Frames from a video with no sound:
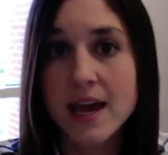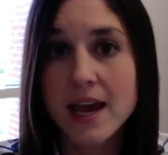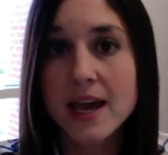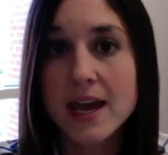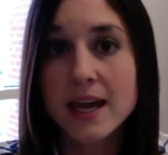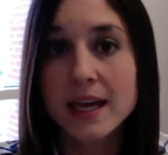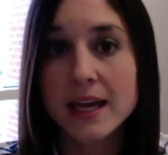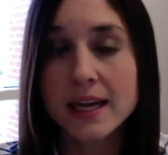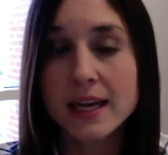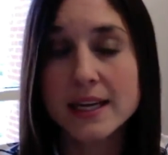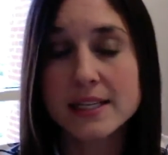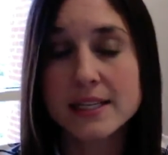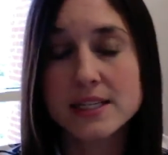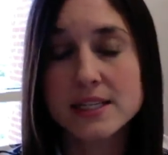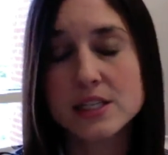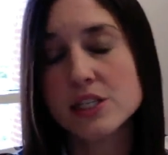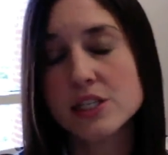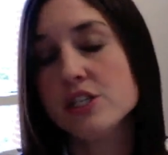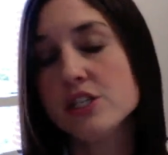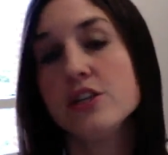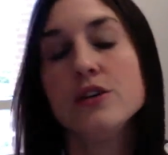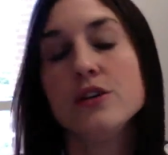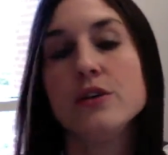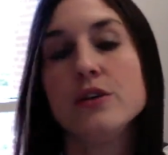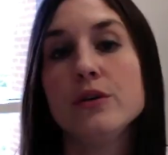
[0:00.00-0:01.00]
is
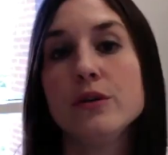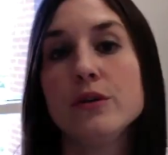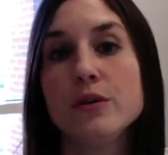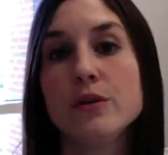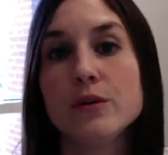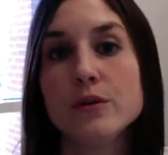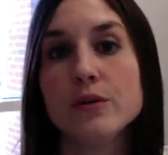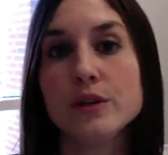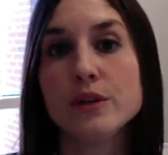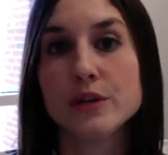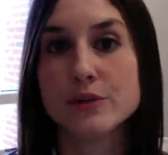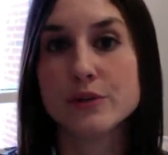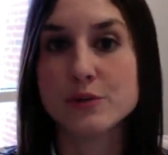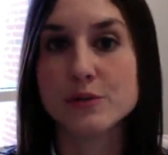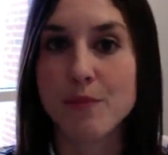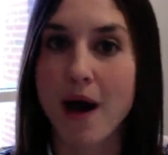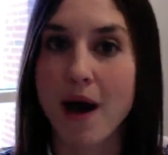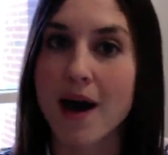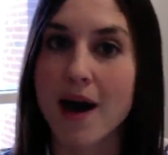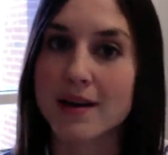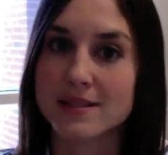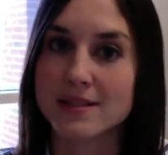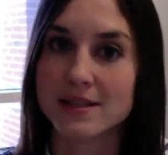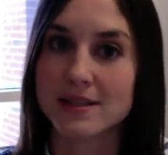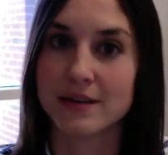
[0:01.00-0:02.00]
to use
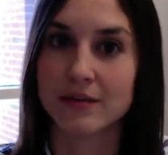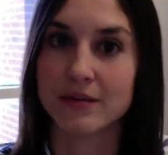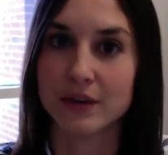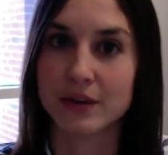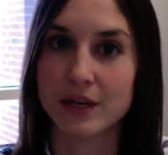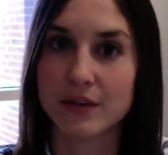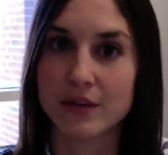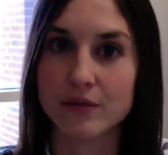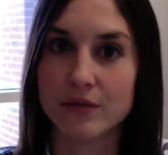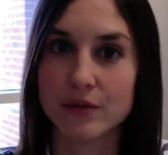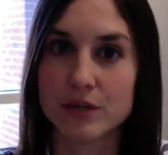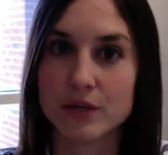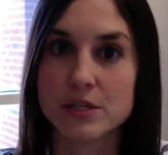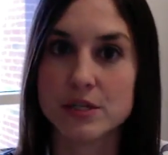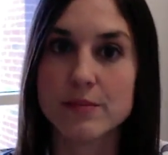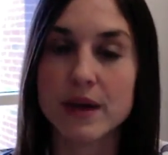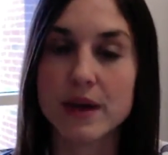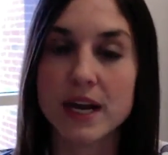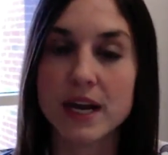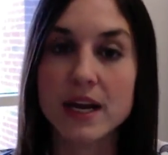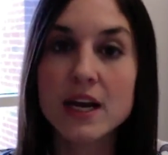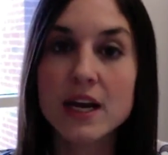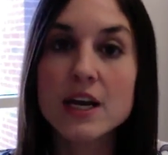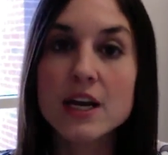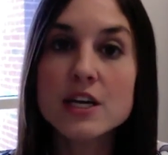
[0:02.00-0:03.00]
positive reinforcement.
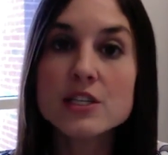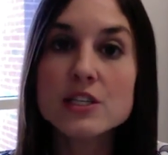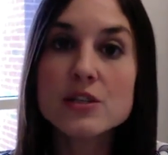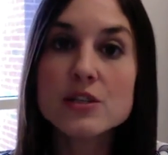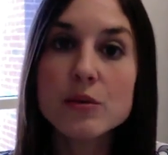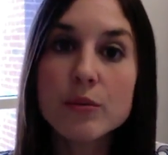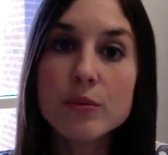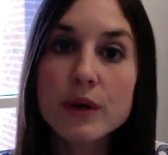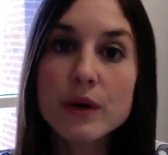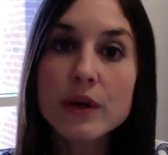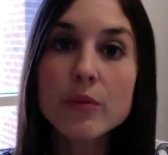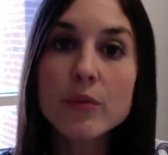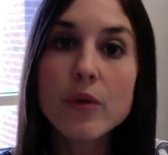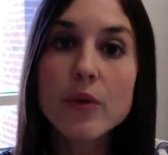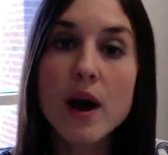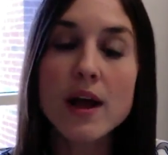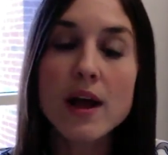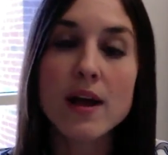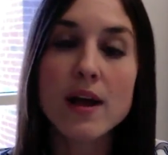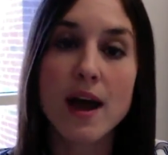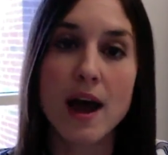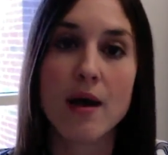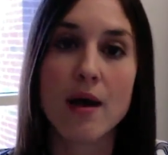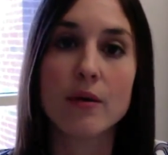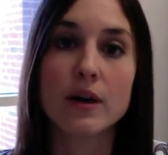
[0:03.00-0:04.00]
So we
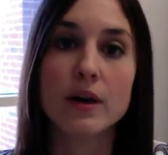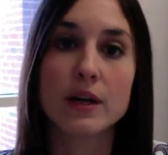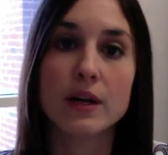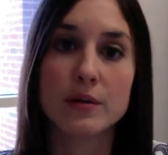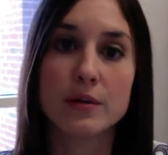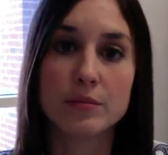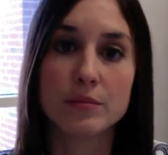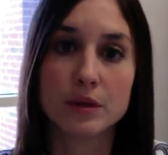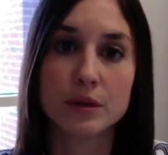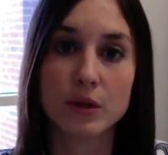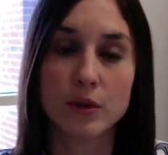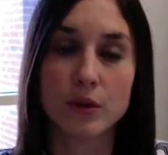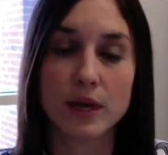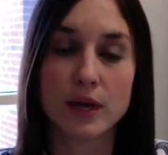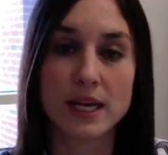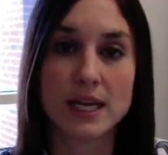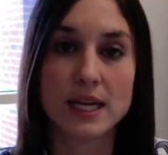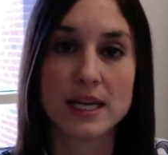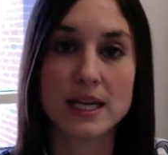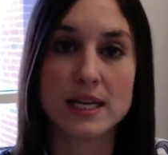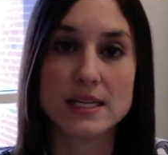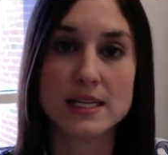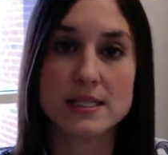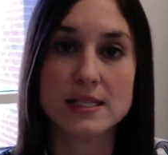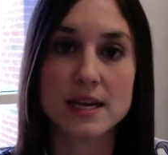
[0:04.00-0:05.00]
want our
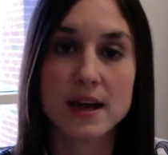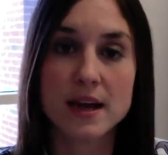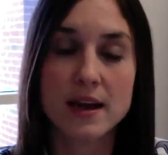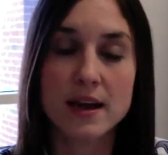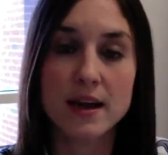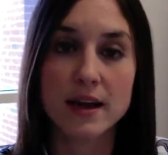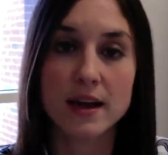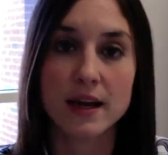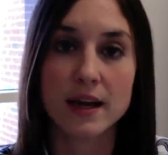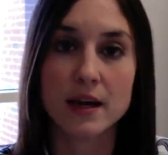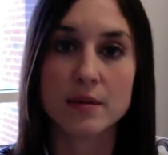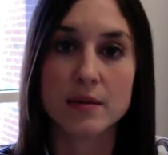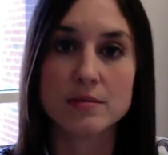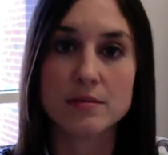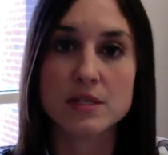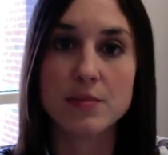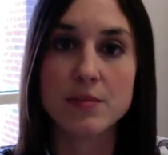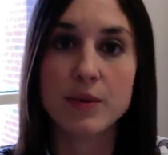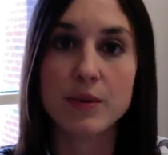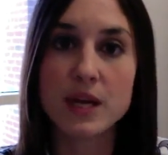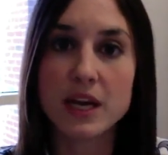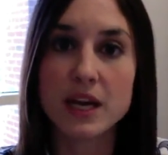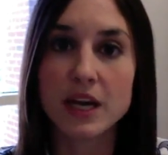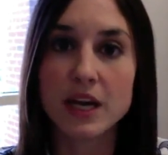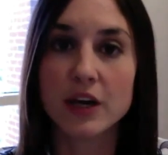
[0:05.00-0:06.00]
employees to
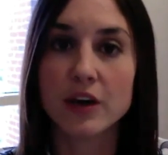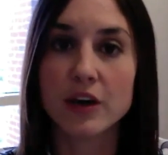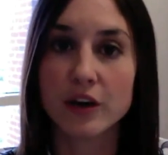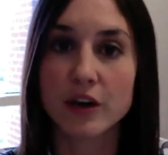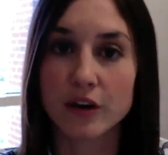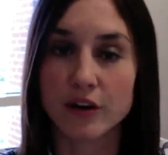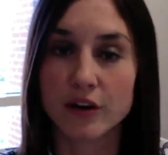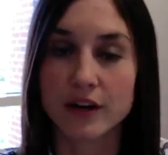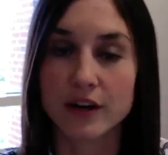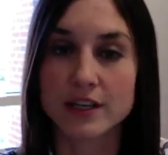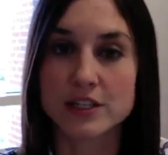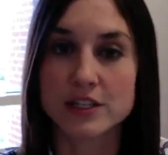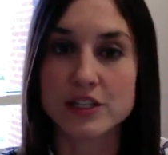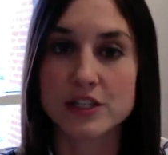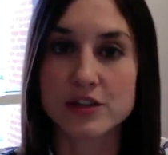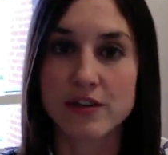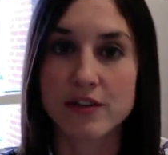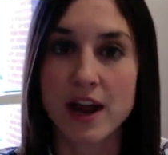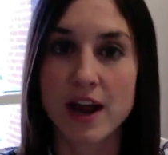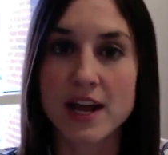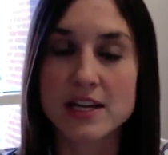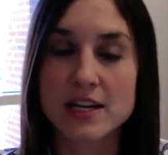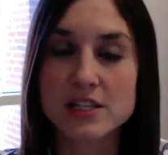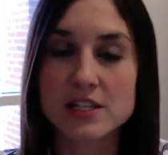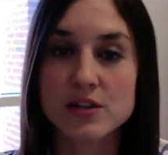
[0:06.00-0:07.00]
be encouraged,
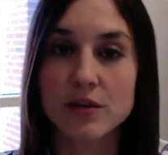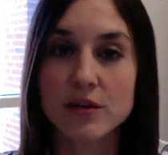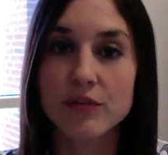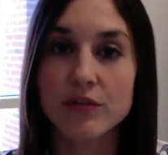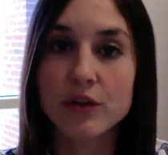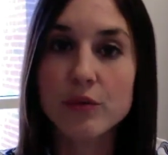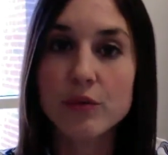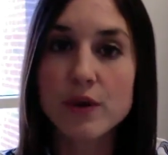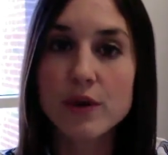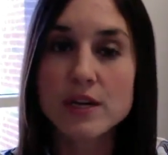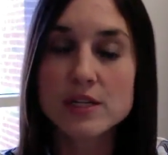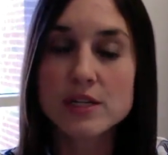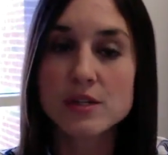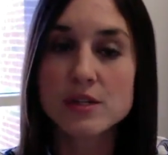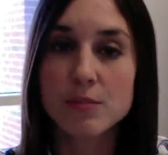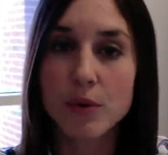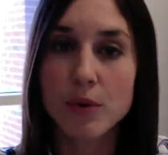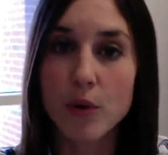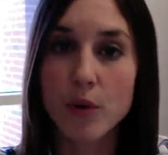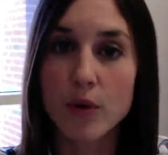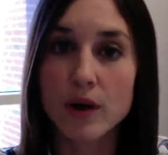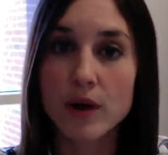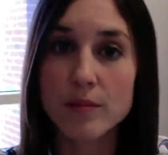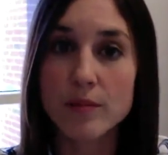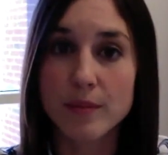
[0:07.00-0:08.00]
right? So if you want to
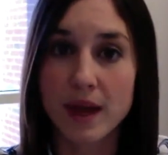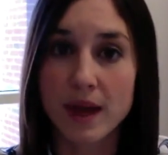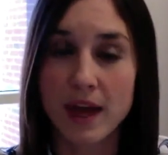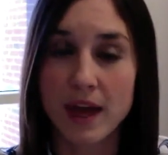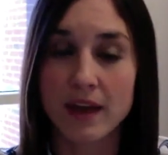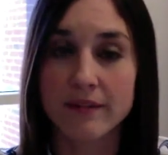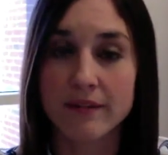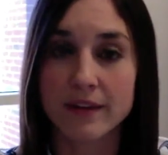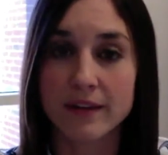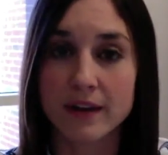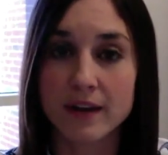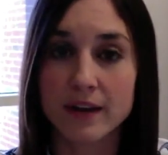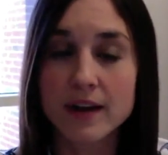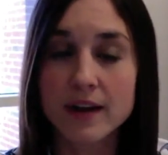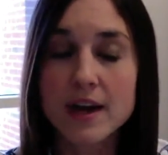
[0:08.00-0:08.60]
support behavior,